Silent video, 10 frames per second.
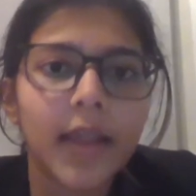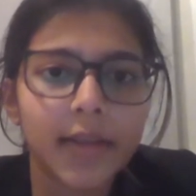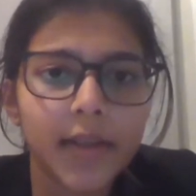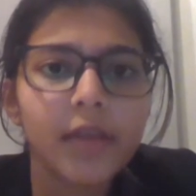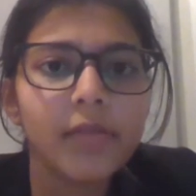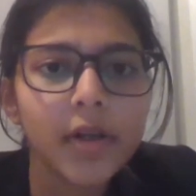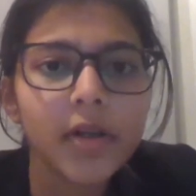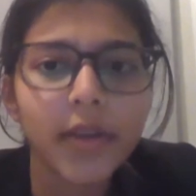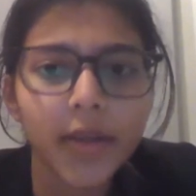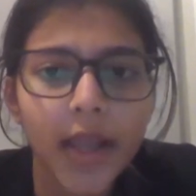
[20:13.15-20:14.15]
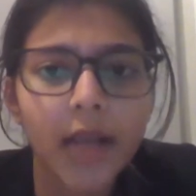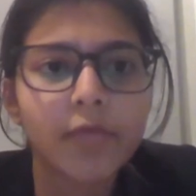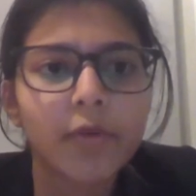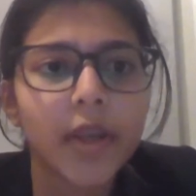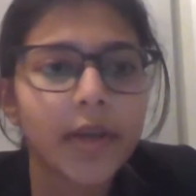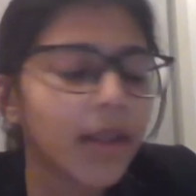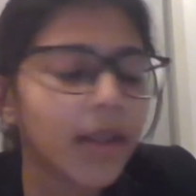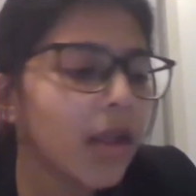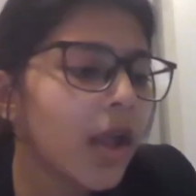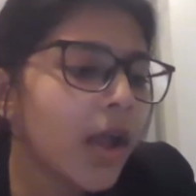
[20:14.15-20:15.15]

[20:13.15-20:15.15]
LEK were really helpful, and they